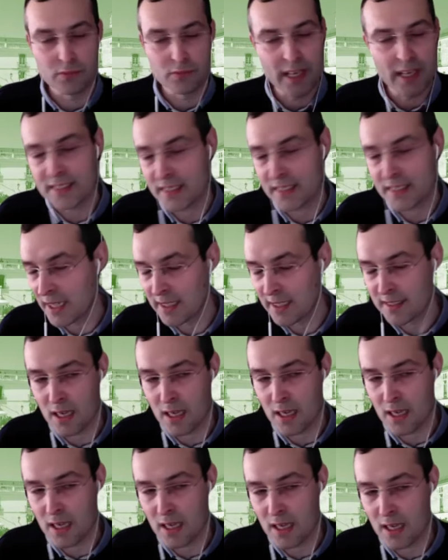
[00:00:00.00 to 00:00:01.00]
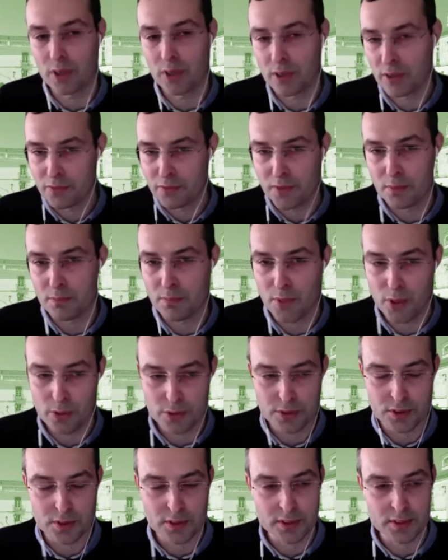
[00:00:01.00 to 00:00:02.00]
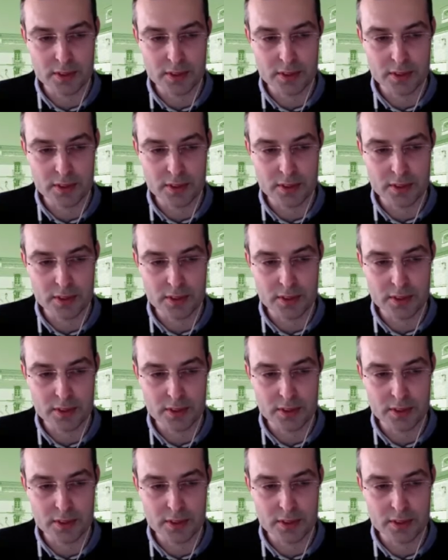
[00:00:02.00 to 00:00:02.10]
As an example, one of the most